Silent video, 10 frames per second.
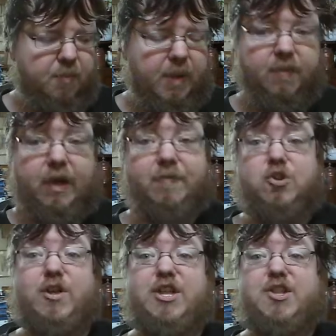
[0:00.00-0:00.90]

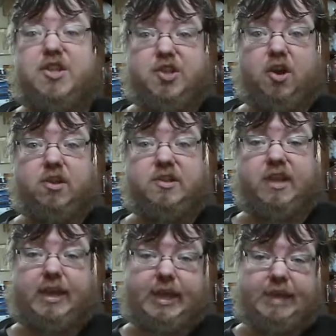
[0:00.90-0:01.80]
Trish's assault.
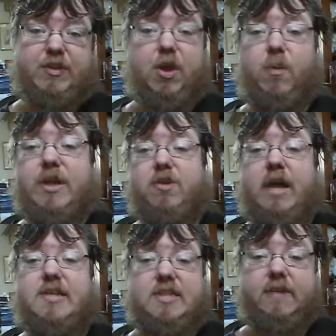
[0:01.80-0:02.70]
Like, even though we do
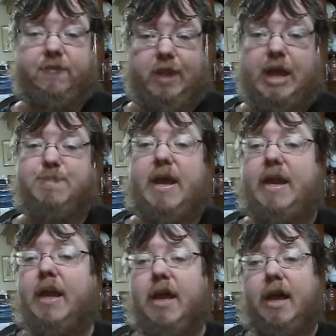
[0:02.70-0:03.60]
not see a
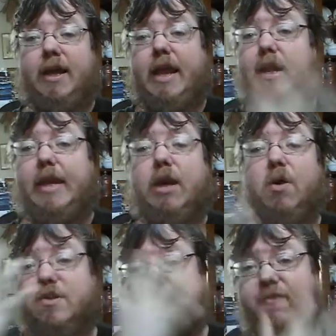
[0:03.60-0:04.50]
flashback, again,
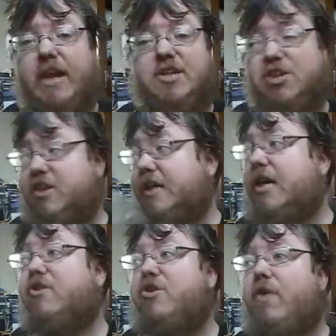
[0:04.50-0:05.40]
Hero's face just like
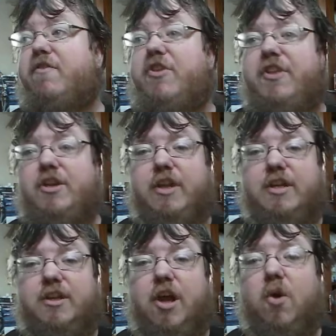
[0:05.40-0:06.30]
tells you everything you need
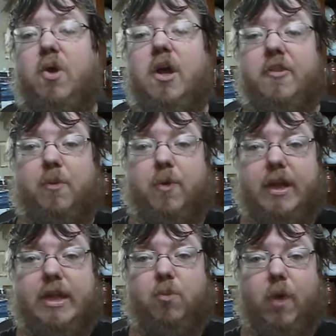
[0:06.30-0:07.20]
to know, that when
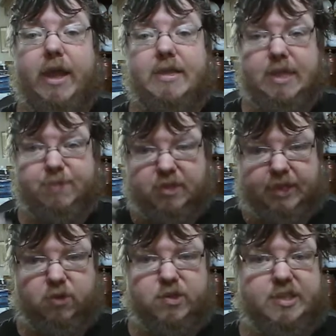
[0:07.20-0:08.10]
he wakes up to
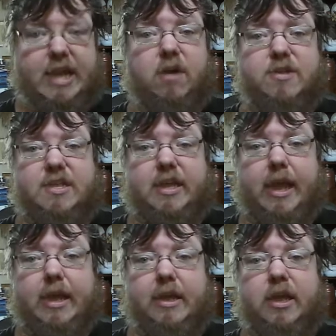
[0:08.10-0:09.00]
like those sounds
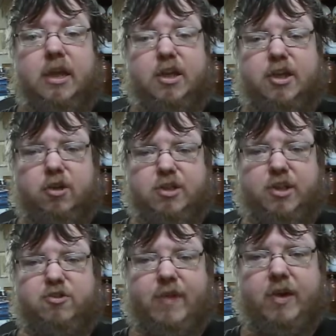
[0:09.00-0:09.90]
again, to
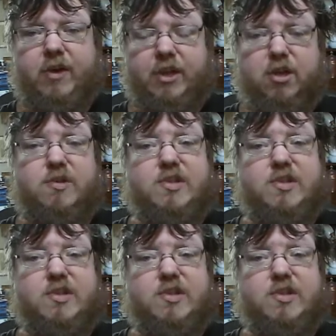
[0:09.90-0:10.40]
those very,